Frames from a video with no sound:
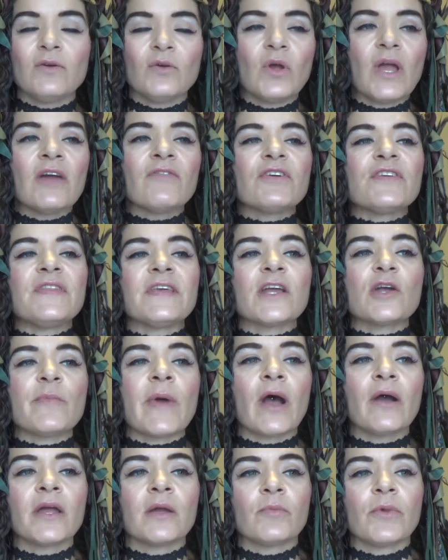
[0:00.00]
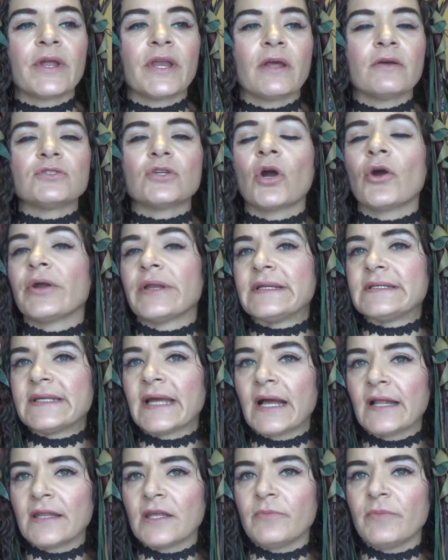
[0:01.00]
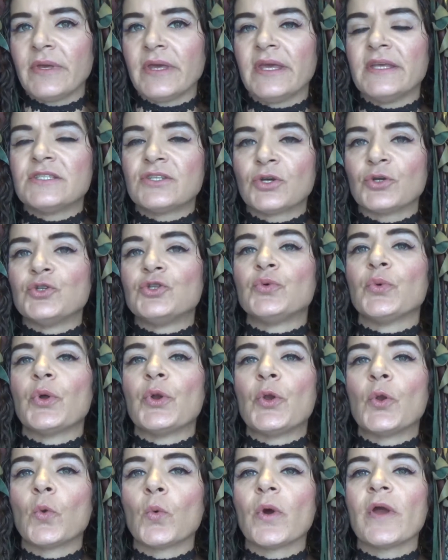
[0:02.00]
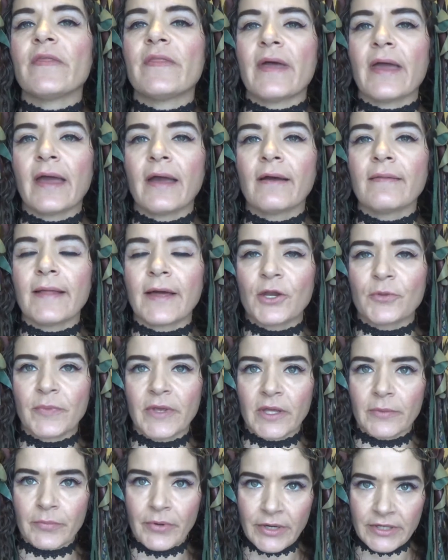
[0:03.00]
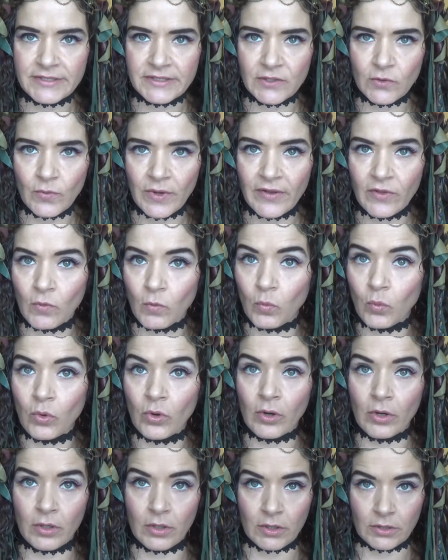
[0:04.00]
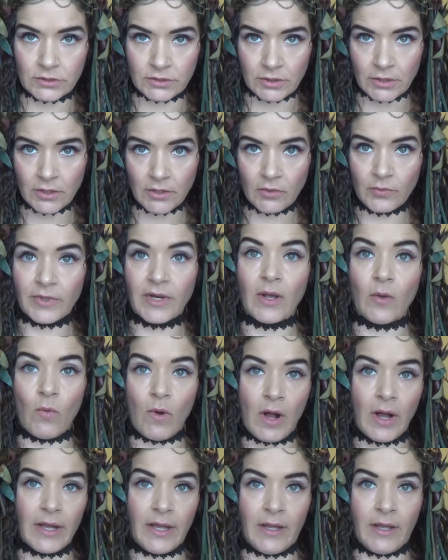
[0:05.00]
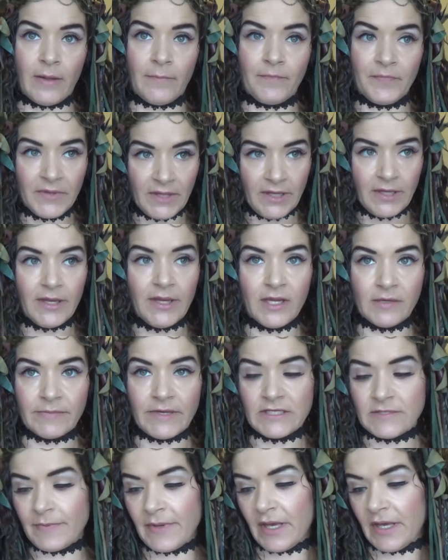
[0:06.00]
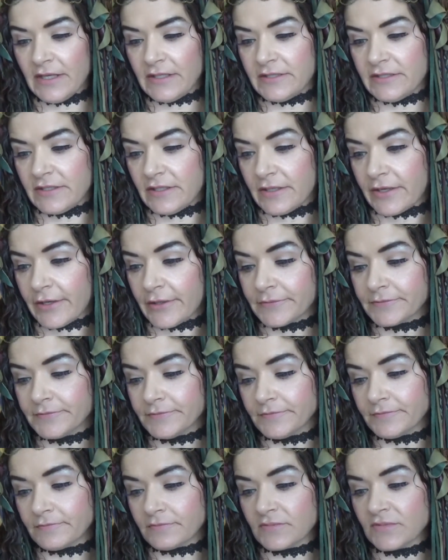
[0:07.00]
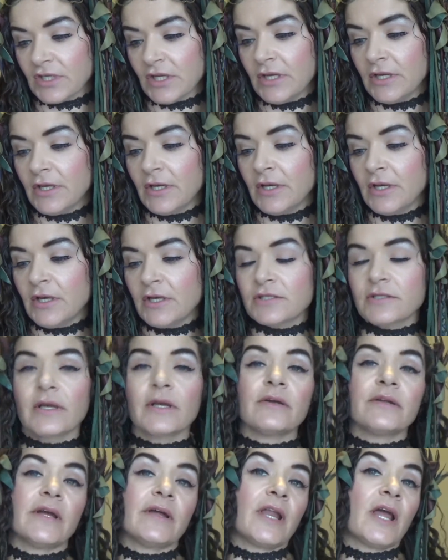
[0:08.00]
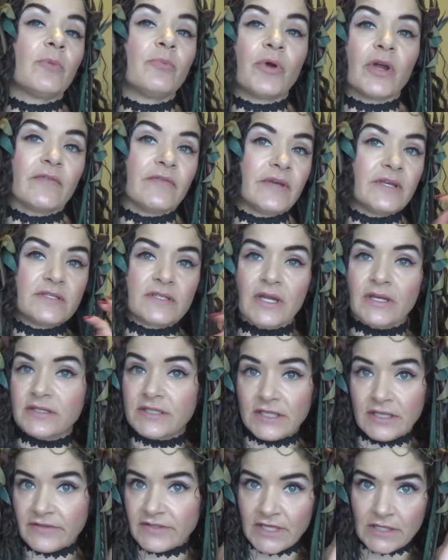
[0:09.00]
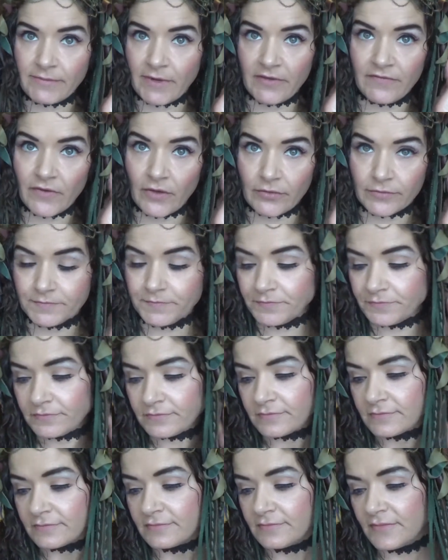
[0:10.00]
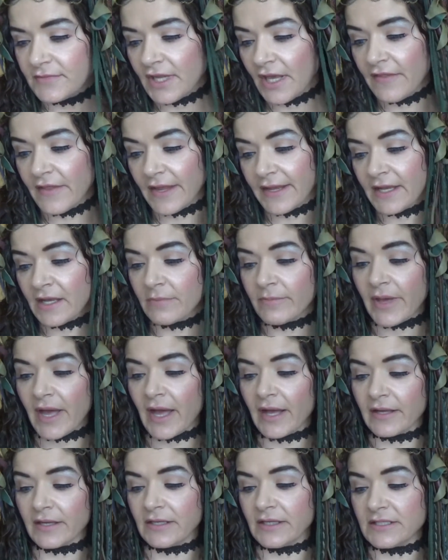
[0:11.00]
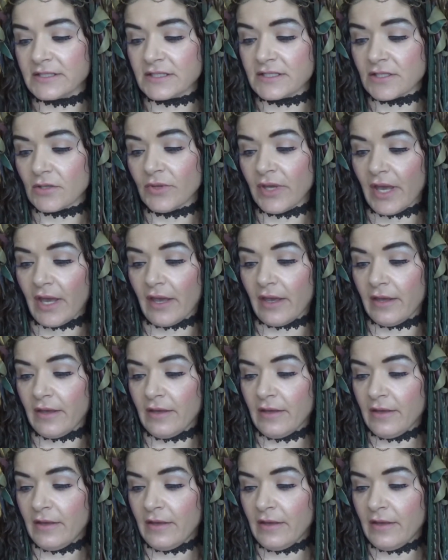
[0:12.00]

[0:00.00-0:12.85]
everything about him right now is already telling me he's going to annoy the hell out of me in person. Why in the world would I want him in my space, So I go down and have breakfast. I didn't even take my phone. And then I come back and it says, okay,